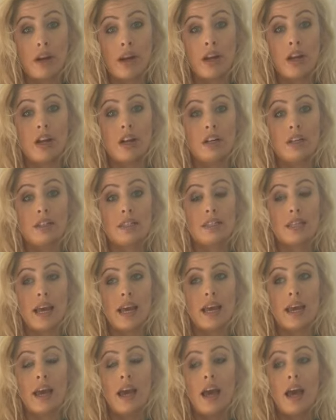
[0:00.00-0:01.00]
it and
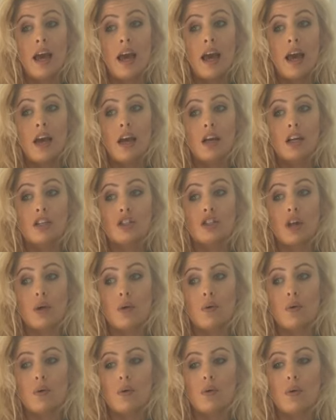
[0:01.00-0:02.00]
say
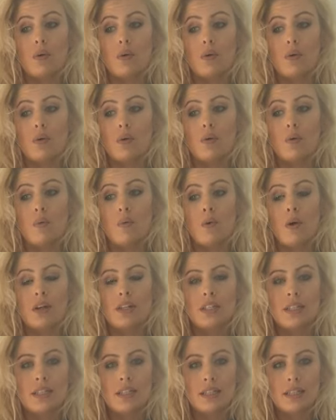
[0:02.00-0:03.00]
so
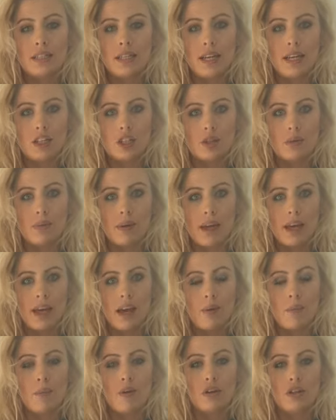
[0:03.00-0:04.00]
what did this teach
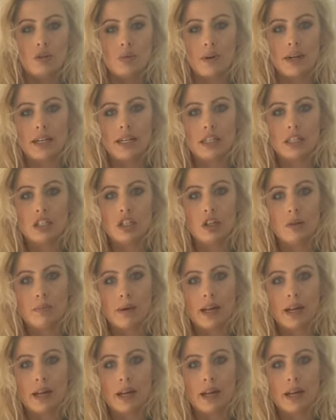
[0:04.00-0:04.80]
me and what do I need to do